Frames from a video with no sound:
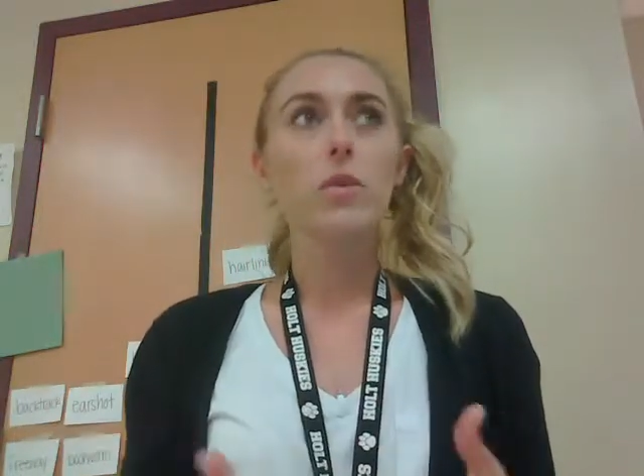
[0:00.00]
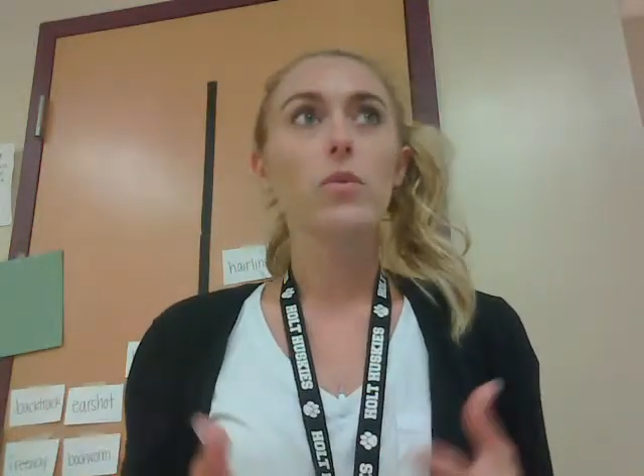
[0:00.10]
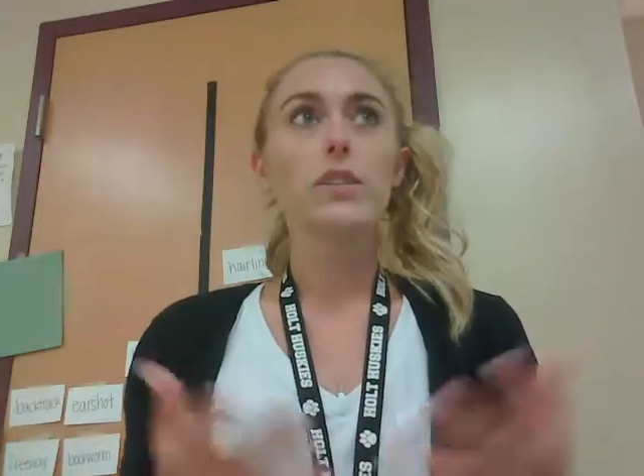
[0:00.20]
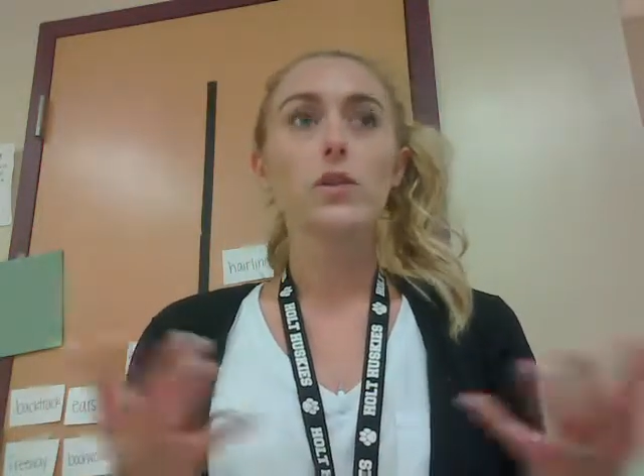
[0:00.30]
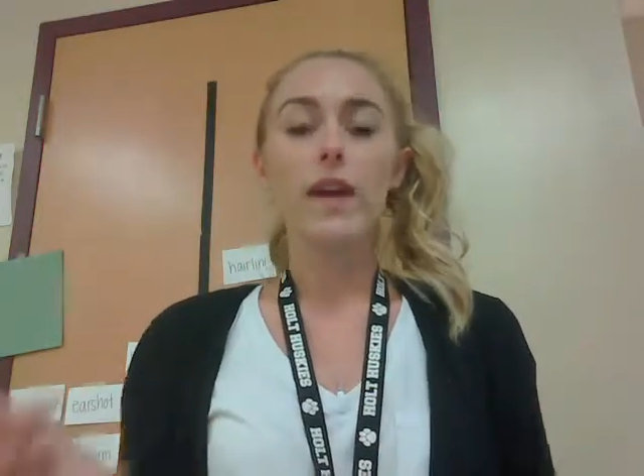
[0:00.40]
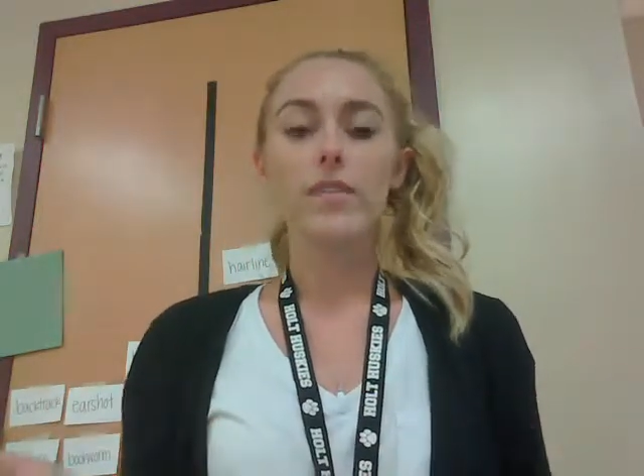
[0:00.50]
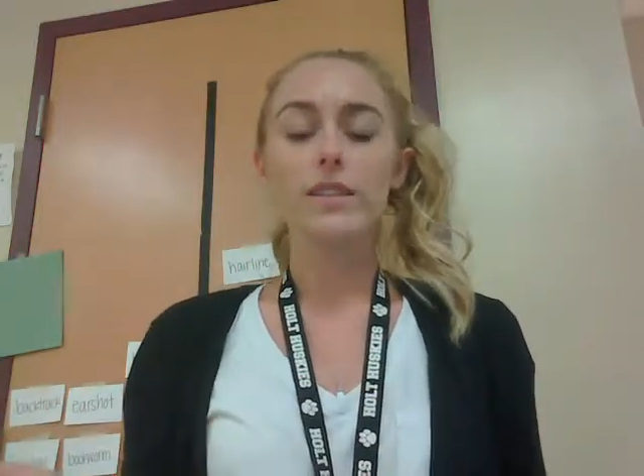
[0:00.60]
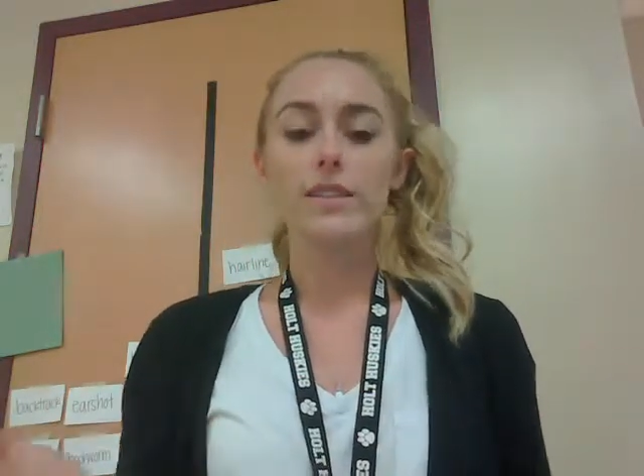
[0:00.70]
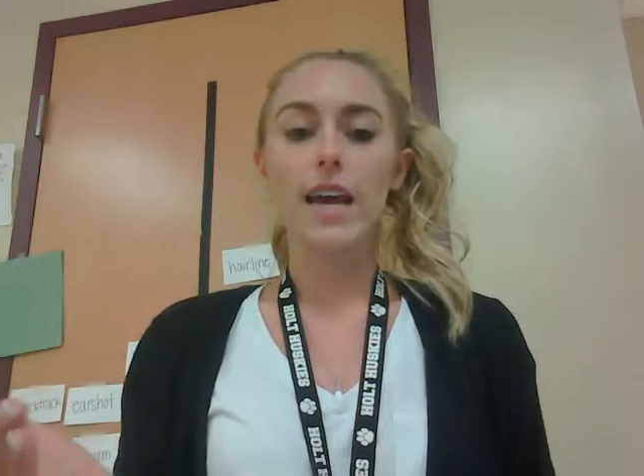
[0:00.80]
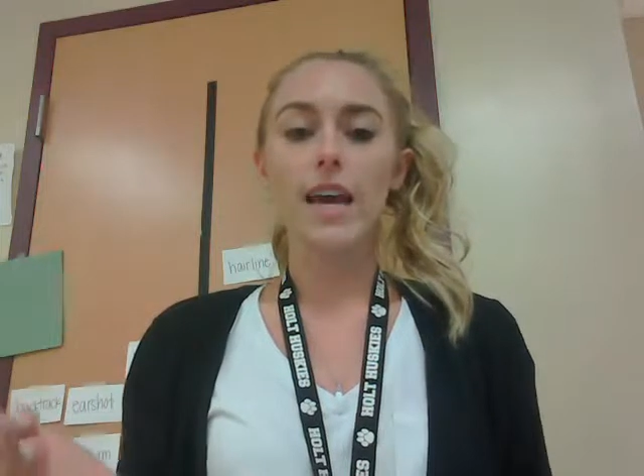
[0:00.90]
but we do have it
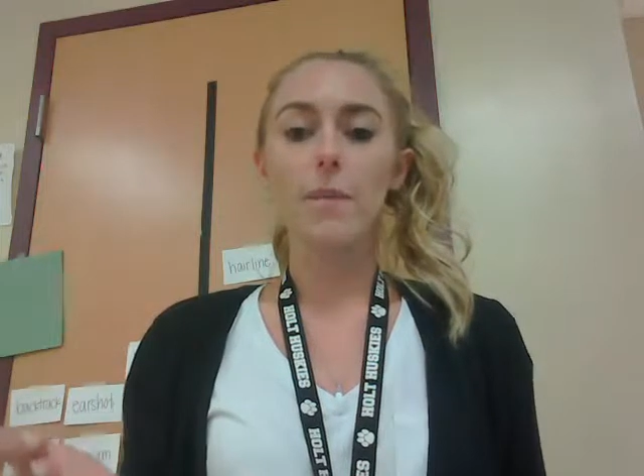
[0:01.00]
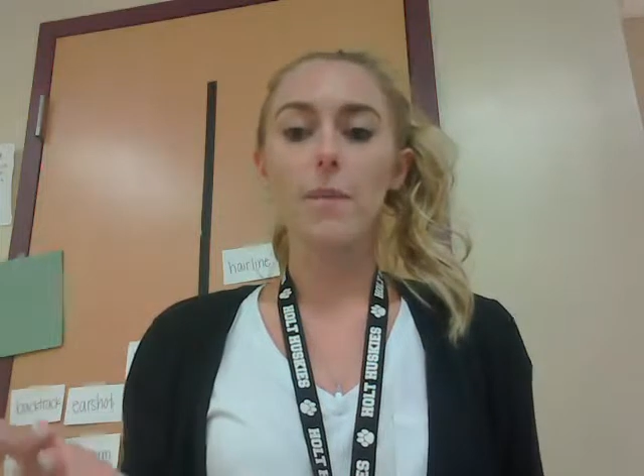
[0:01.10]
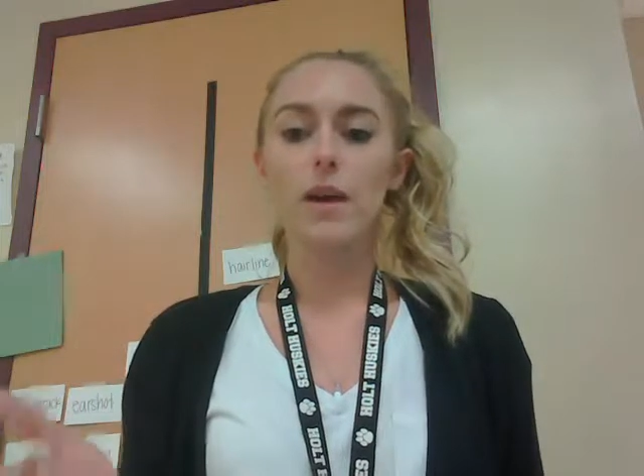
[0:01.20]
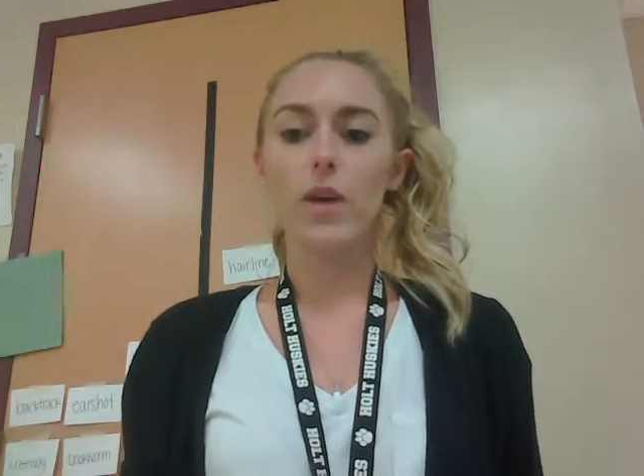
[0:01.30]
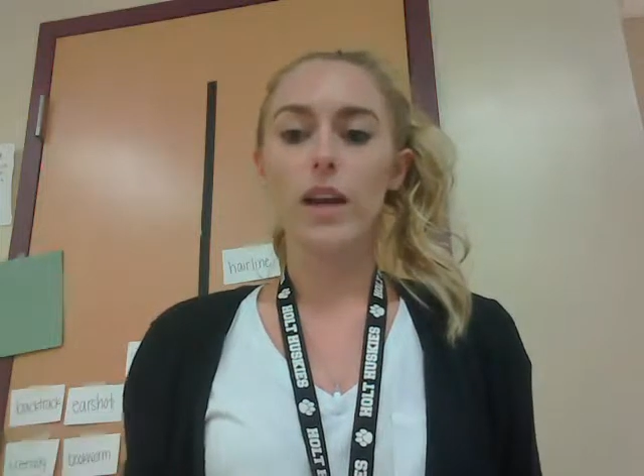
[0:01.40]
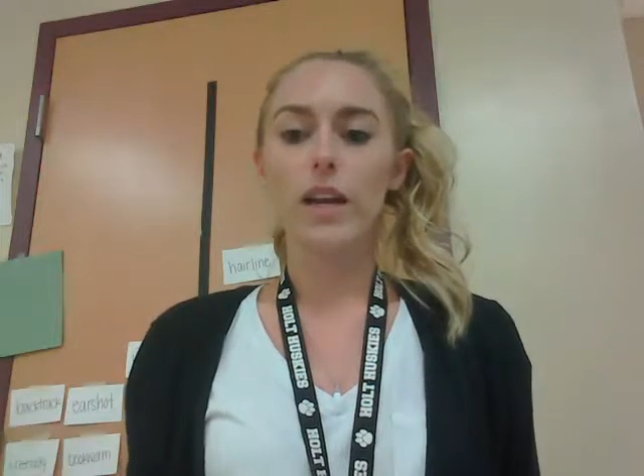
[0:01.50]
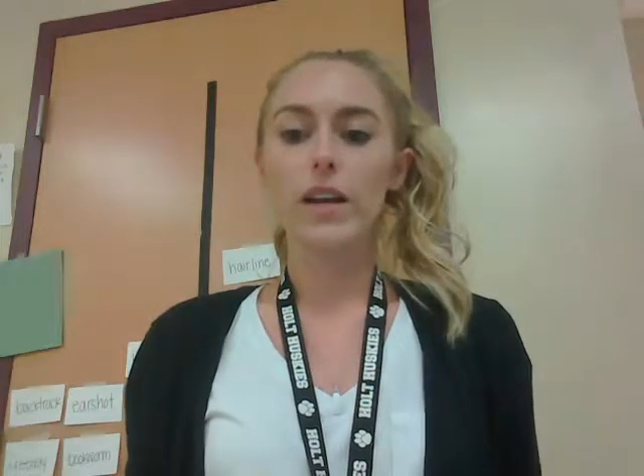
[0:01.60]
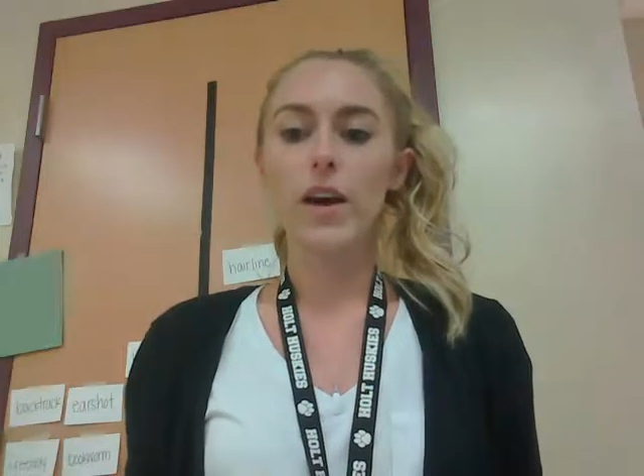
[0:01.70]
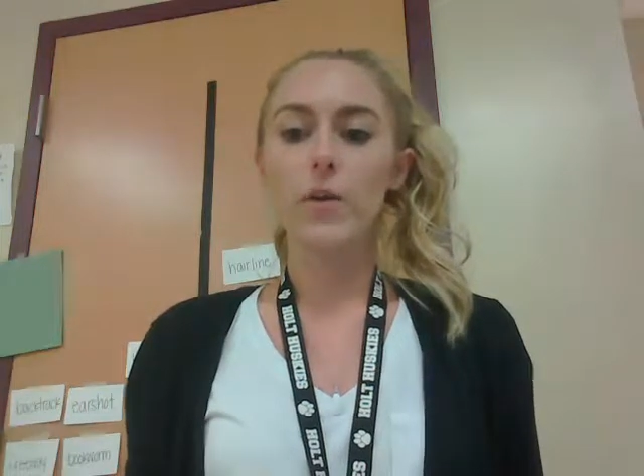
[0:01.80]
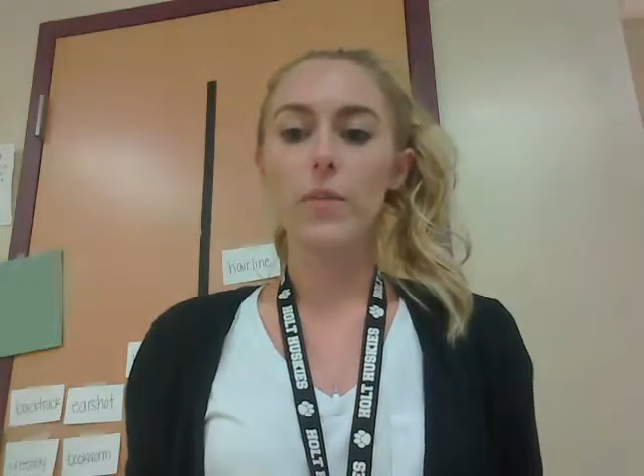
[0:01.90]
set up and ready to
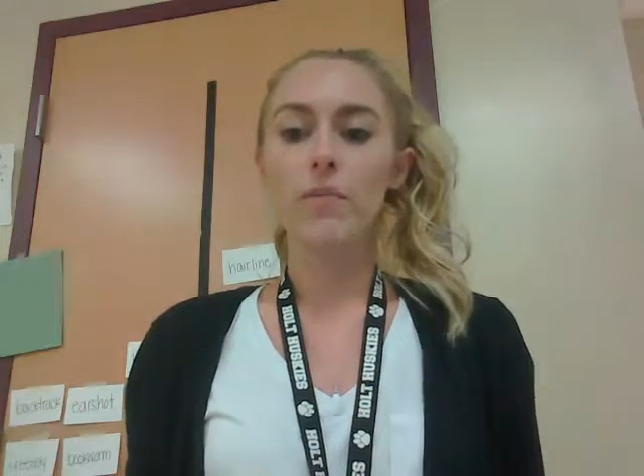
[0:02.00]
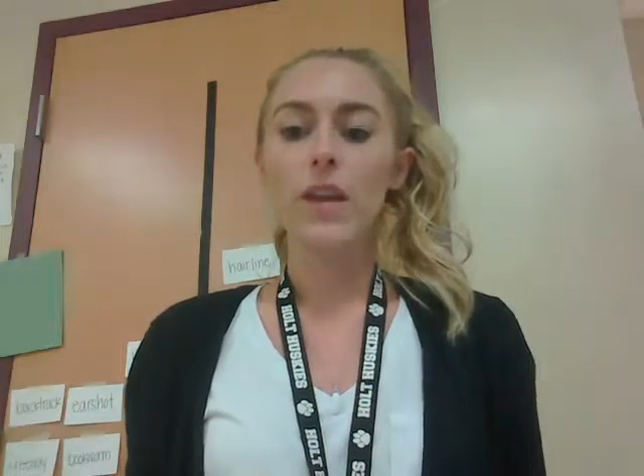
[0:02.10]
go.